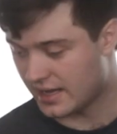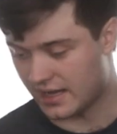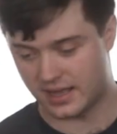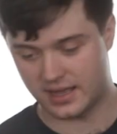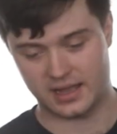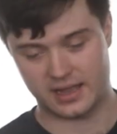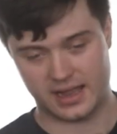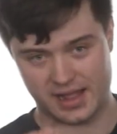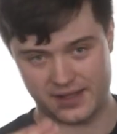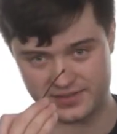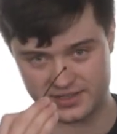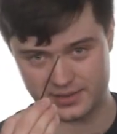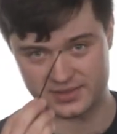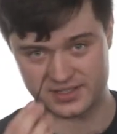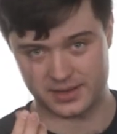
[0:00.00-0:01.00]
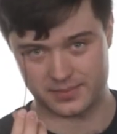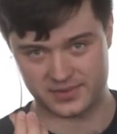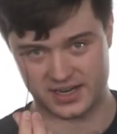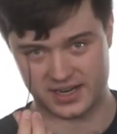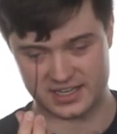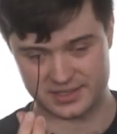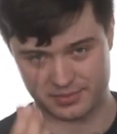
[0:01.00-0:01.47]
have some zip
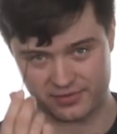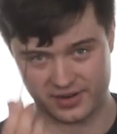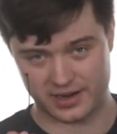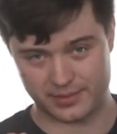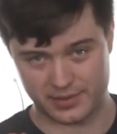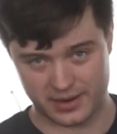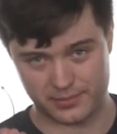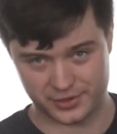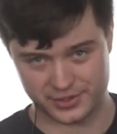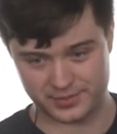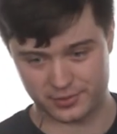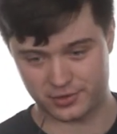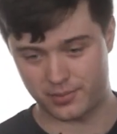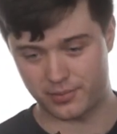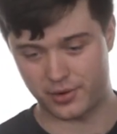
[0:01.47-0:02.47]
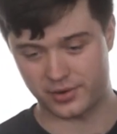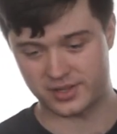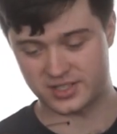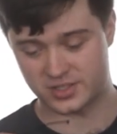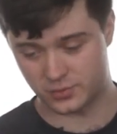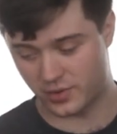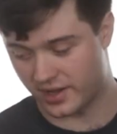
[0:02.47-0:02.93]
ties provided by multiple components
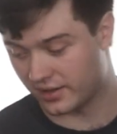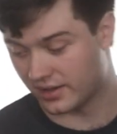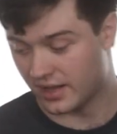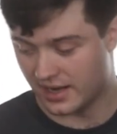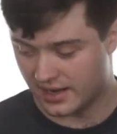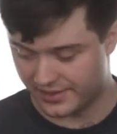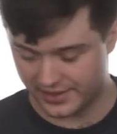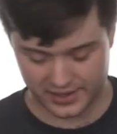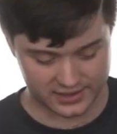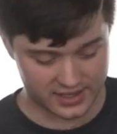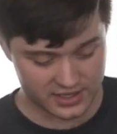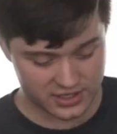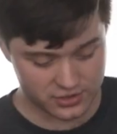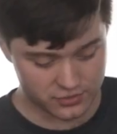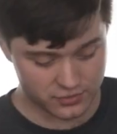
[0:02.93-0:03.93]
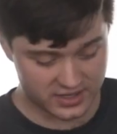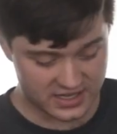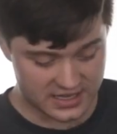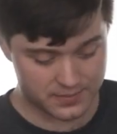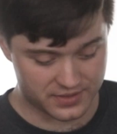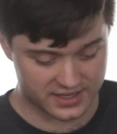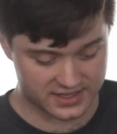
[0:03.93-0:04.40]
as well that'll let you
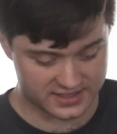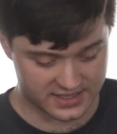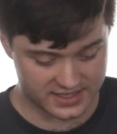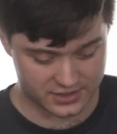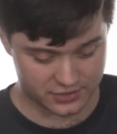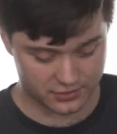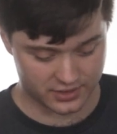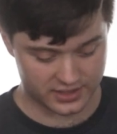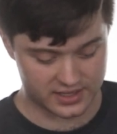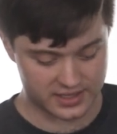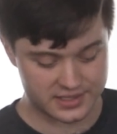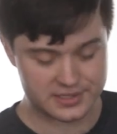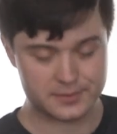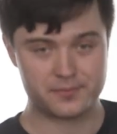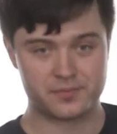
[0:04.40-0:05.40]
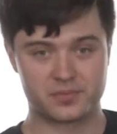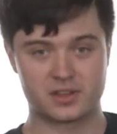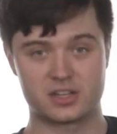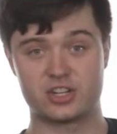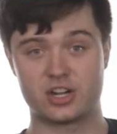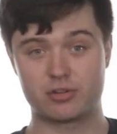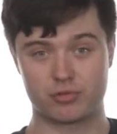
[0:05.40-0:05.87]
keep things nice and organized.
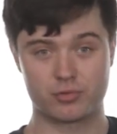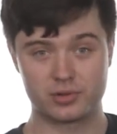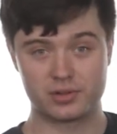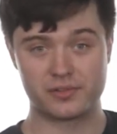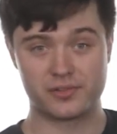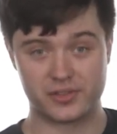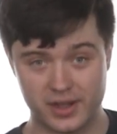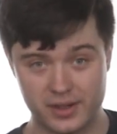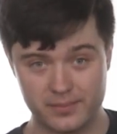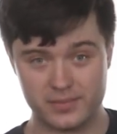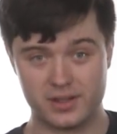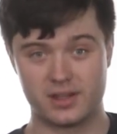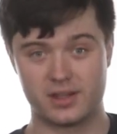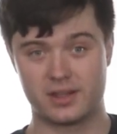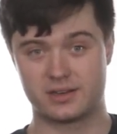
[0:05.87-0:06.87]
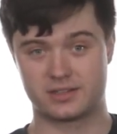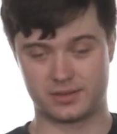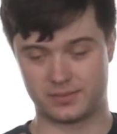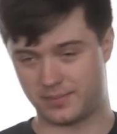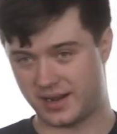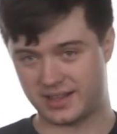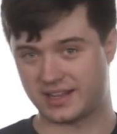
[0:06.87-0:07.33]
General rule of thumb to
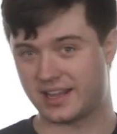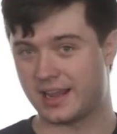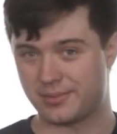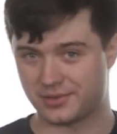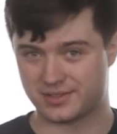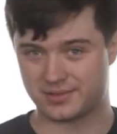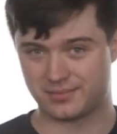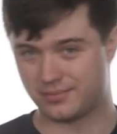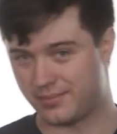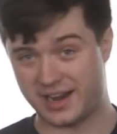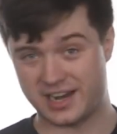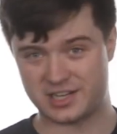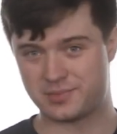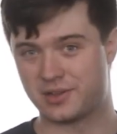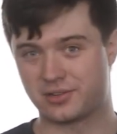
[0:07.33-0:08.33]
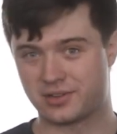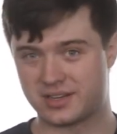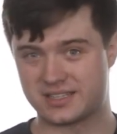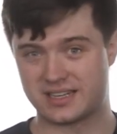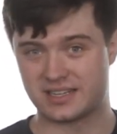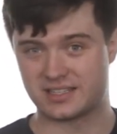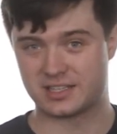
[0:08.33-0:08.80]
make the cable management look
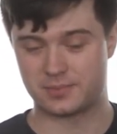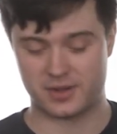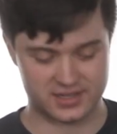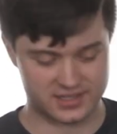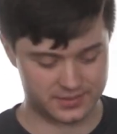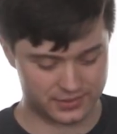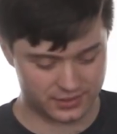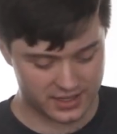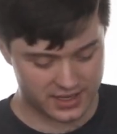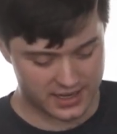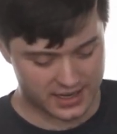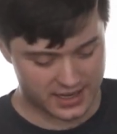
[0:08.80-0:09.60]
as nice as possible